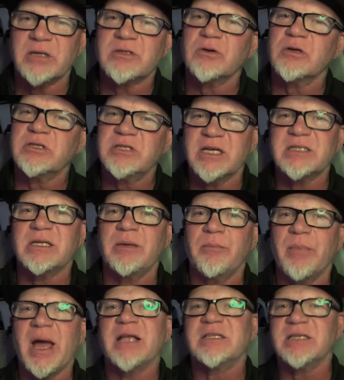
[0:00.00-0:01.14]
So adjusting
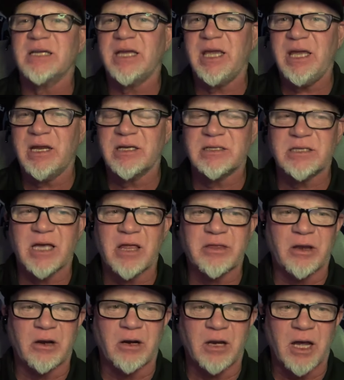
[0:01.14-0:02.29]
back to the heat at South
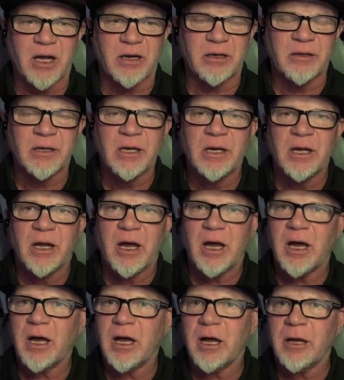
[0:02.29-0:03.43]
Carolina,
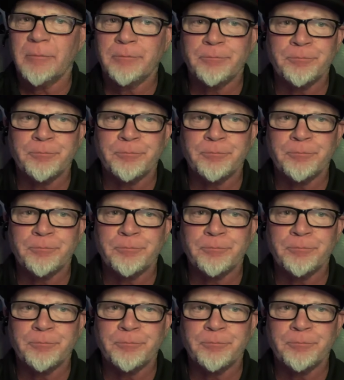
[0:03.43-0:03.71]
uh,